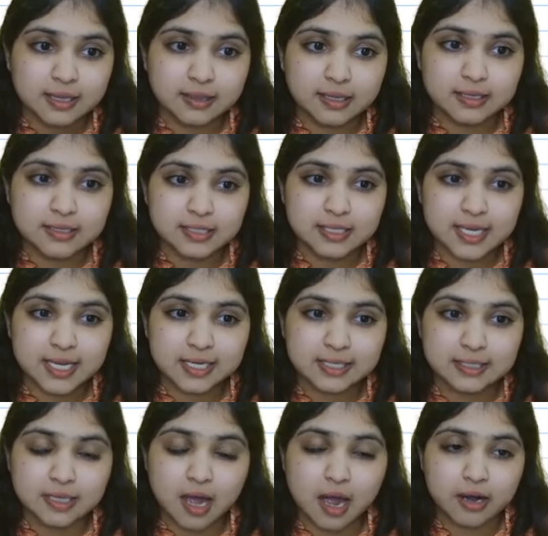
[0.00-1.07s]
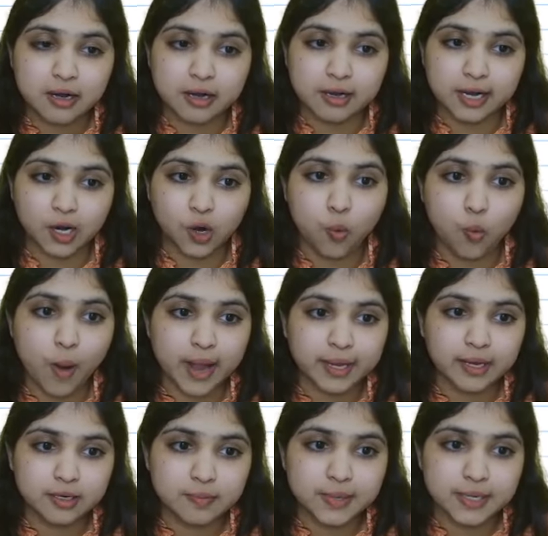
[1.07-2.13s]
the CSR
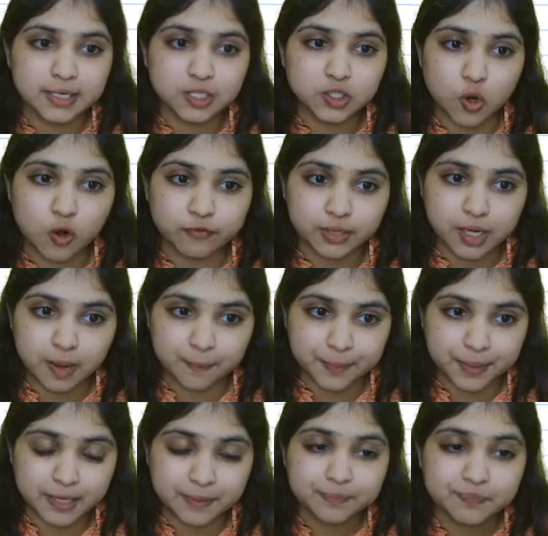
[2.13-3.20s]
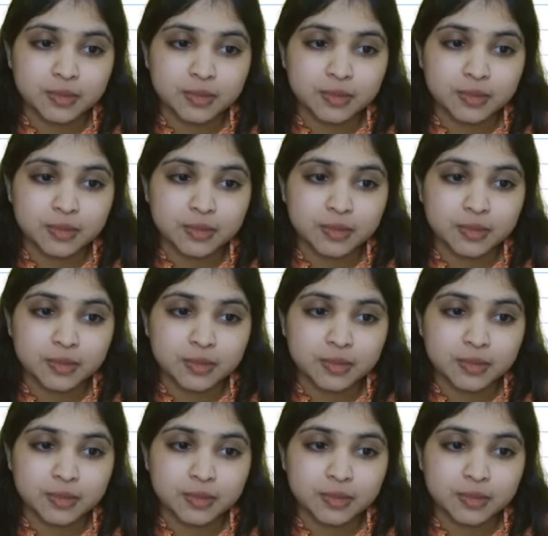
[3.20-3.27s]
requirements of the company.